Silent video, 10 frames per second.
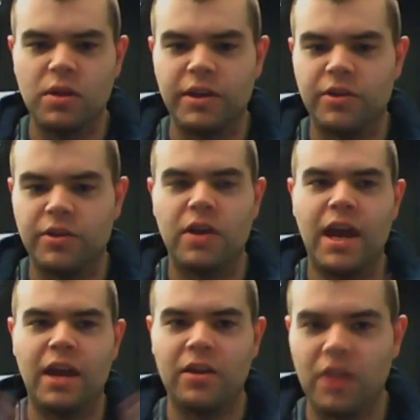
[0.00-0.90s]
You're
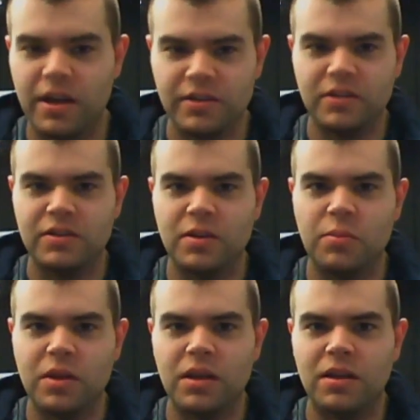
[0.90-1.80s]
analyzing
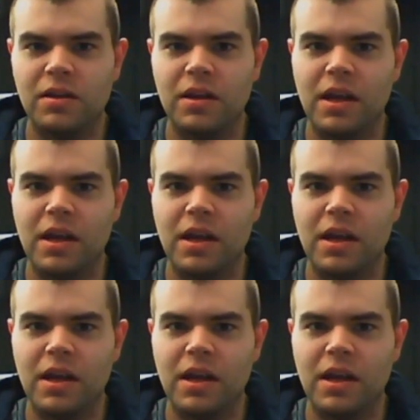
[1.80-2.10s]
something